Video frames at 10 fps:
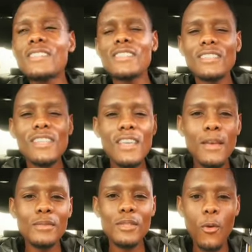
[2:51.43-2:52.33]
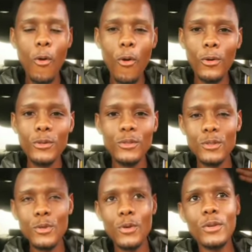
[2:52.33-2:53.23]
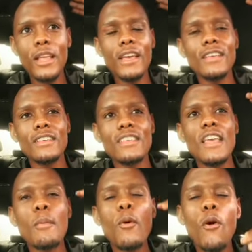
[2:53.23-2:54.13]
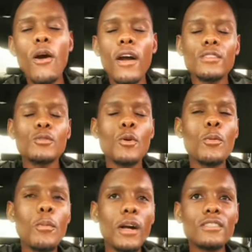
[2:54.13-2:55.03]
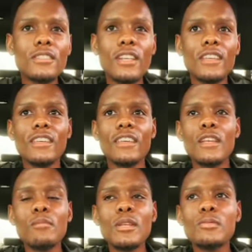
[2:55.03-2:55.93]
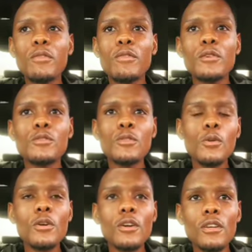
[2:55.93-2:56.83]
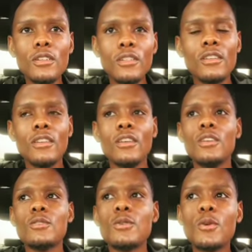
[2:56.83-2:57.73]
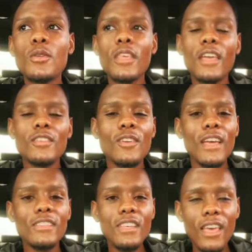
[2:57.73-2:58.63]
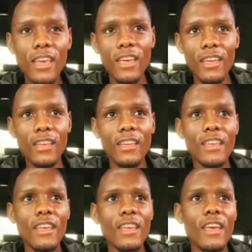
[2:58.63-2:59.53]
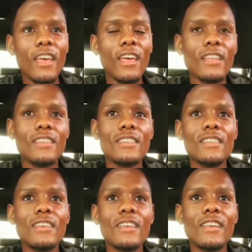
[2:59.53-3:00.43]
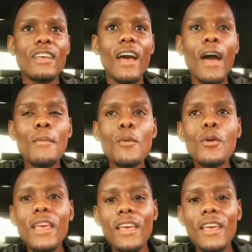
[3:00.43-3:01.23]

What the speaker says: which is the DMs, the calls, you know, like nyabonga so much. Like, it makes me feel so good to know that you guys care and I'm